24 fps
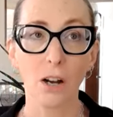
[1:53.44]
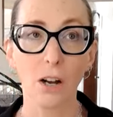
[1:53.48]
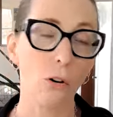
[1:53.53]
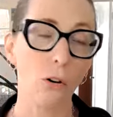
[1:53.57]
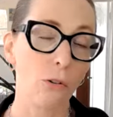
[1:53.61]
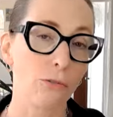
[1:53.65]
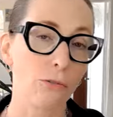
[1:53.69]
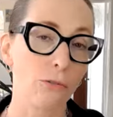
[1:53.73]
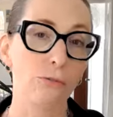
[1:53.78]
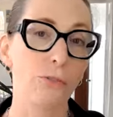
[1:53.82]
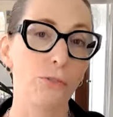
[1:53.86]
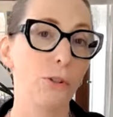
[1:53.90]

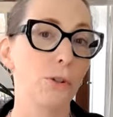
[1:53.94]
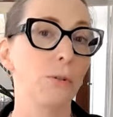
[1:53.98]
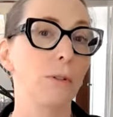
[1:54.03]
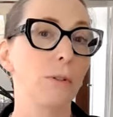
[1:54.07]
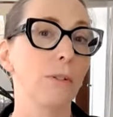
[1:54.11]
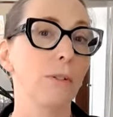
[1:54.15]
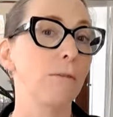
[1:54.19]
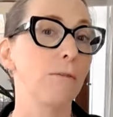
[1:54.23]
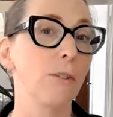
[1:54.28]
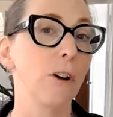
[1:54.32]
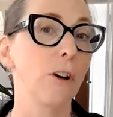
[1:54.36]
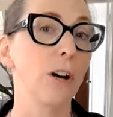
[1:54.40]

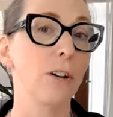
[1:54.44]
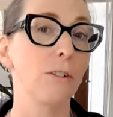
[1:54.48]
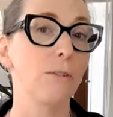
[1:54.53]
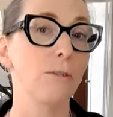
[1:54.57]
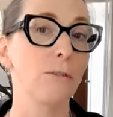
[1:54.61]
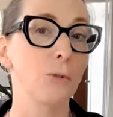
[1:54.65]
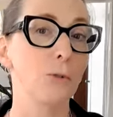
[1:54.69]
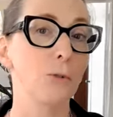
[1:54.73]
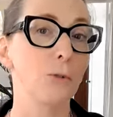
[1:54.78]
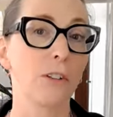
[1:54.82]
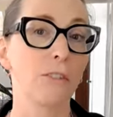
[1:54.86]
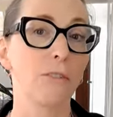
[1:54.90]
overview of
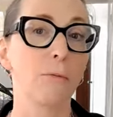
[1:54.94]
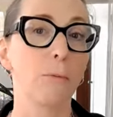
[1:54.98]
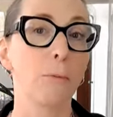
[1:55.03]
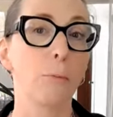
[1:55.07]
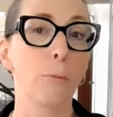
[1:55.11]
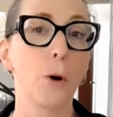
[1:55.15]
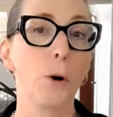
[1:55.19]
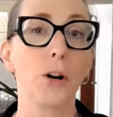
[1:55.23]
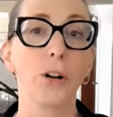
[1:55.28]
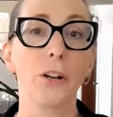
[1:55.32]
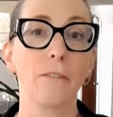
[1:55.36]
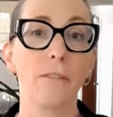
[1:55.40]
sort of
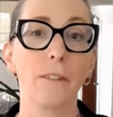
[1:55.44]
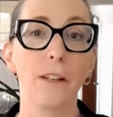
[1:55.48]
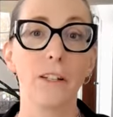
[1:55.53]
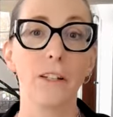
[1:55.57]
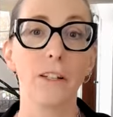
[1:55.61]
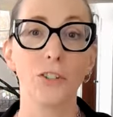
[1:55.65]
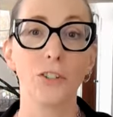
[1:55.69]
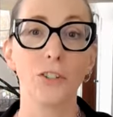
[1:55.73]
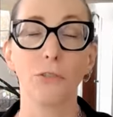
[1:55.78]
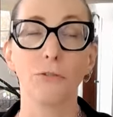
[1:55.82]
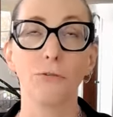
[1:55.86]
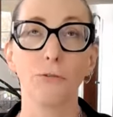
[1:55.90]
part of
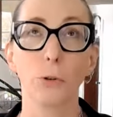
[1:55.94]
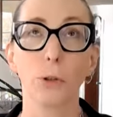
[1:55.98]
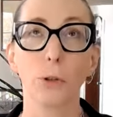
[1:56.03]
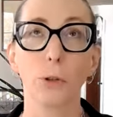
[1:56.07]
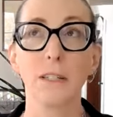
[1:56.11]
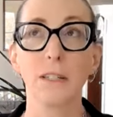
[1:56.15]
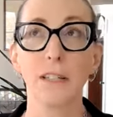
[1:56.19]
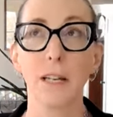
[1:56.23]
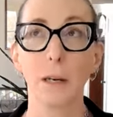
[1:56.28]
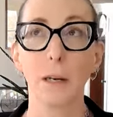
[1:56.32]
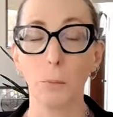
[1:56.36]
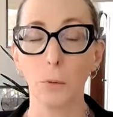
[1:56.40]
it. So for
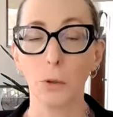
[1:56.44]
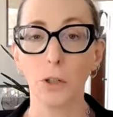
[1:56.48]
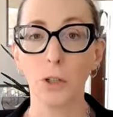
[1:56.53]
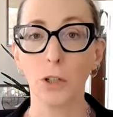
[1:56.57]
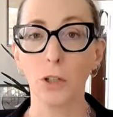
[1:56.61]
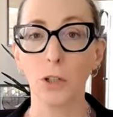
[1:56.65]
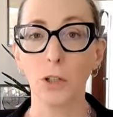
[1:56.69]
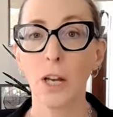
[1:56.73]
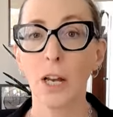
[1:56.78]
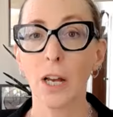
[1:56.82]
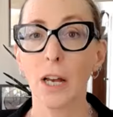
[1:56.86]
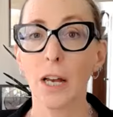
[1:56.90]

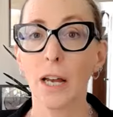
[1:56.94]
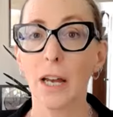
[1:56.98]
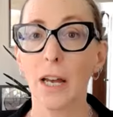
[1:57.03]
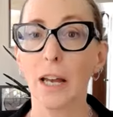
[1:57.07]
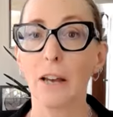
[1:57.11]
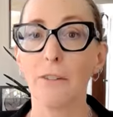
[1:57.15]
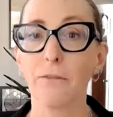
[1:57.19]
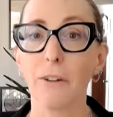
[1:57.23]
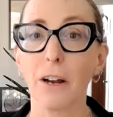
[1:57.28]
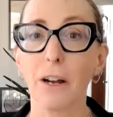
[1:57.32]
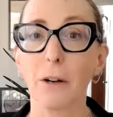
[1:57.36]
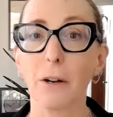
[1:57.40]
example,
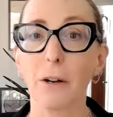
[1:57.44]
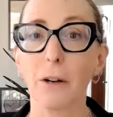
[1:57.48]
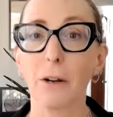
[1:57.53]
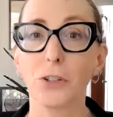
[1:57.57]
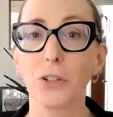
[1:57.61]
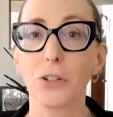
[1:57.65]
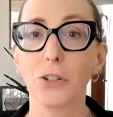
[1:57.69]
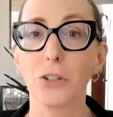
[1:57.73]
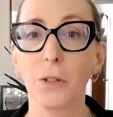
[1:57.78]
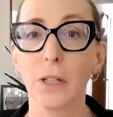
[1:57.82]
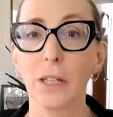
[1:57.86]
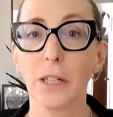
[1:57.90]
if I were
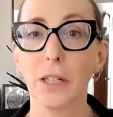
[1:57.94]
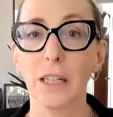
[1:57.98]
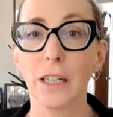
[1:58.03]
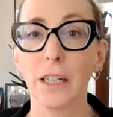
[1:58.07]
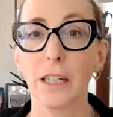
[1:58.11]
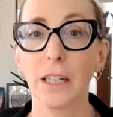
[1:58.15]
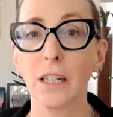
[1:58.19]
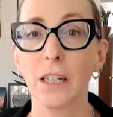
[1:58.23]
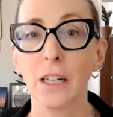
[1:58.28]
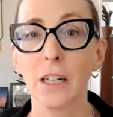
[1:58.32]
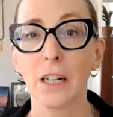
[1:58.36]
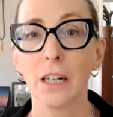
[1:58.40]

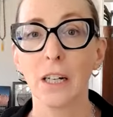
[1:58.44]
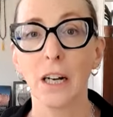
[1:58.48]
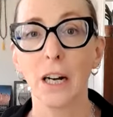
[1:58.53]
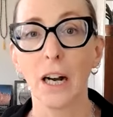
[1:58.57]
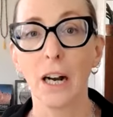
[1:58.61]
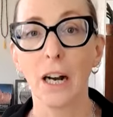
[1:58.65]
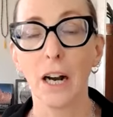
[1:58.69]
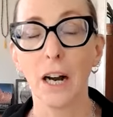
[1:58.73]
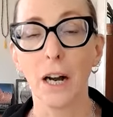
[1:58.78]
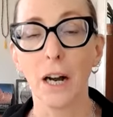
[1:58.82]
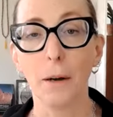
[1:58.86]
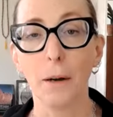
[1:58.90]
doing
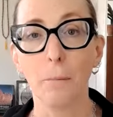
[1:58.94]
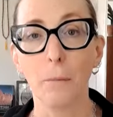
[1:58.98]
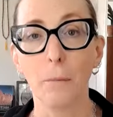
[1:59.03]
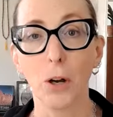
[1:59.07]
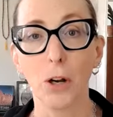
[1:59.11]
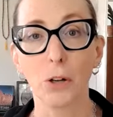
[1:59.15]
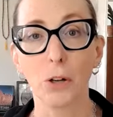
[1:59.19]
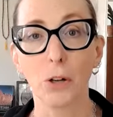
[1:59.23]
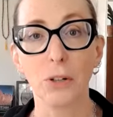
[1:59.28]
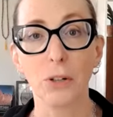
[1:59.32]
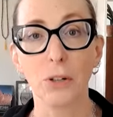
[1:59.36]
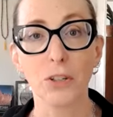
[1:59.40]

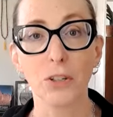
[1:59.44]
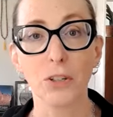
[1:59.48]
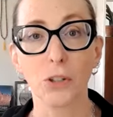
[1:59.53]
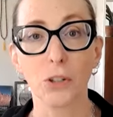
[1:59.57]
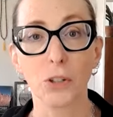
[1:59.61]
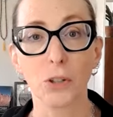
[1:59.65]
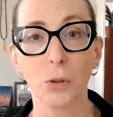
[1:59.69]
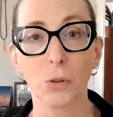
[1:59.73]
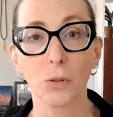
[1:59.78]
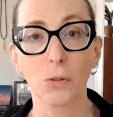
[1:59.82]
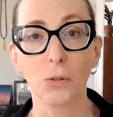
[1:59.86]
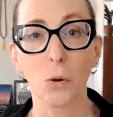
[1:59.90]
a research
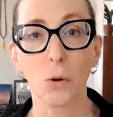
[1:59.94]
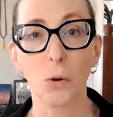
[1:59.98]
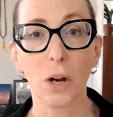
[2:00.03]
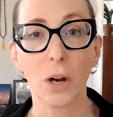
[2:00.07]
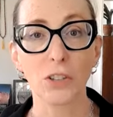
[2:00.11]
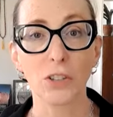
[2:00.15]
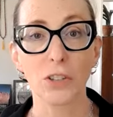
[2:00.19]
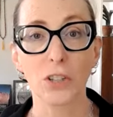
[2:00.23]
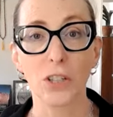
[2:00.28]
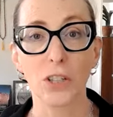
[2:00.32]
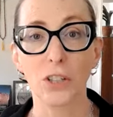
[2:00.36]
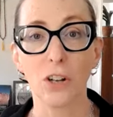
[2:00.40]

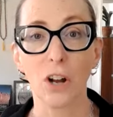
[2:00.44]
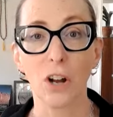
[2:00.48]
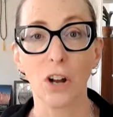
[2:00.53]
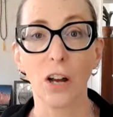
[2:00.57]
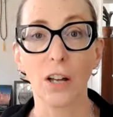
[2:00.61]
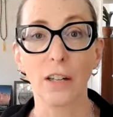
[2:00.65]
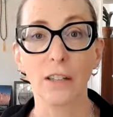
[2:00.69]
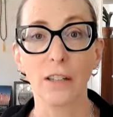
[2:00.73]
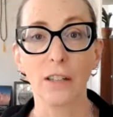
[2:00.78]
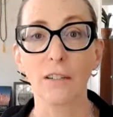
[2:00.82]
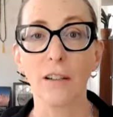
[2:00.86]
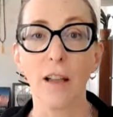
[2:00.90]
question
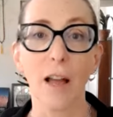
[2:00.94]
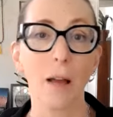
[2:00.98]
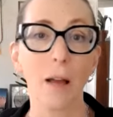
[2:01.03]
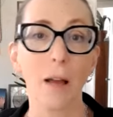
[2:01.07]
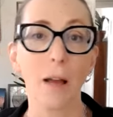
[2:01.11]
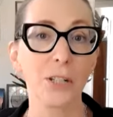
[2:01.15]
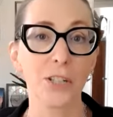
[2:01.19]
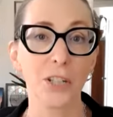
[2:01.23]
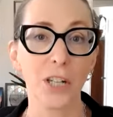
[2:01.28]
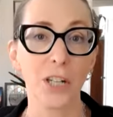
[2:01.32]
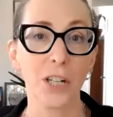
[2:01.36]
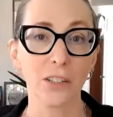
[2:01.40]
on
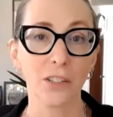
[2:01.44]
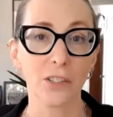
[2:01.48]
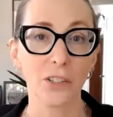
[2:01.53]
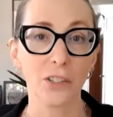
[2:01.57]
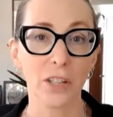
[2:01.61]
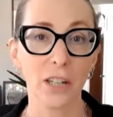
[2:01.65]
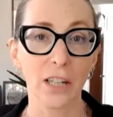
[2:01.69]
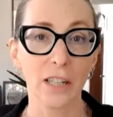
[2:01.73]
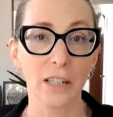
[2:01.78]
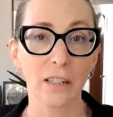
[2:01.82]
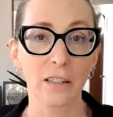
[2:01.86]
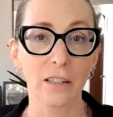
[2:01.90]
climate change,
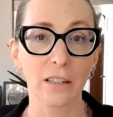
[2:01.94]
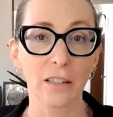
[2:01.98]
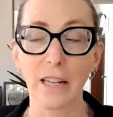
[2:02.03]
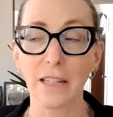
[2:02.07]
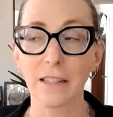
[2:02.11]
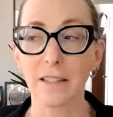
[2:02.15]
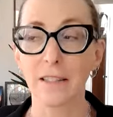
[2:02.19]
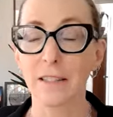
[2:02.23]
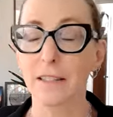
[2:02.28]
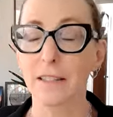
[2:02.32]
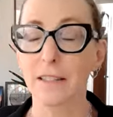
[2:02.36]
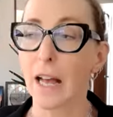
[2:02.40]
like
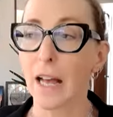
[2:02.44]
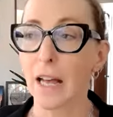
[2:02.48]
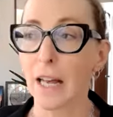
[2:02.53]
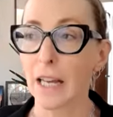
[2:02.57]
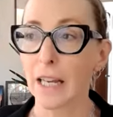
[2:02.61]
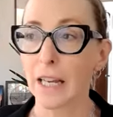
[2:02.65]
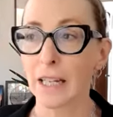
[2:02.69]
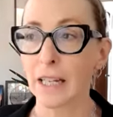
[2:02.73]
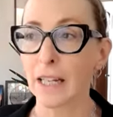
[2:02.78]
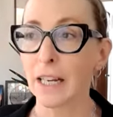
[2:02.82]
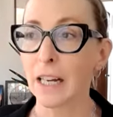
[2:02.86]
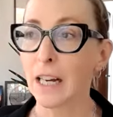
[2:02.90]
let's
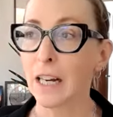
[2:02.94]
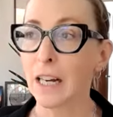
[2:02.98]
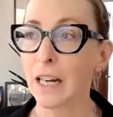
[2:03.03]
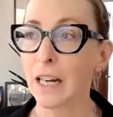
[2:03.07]
say,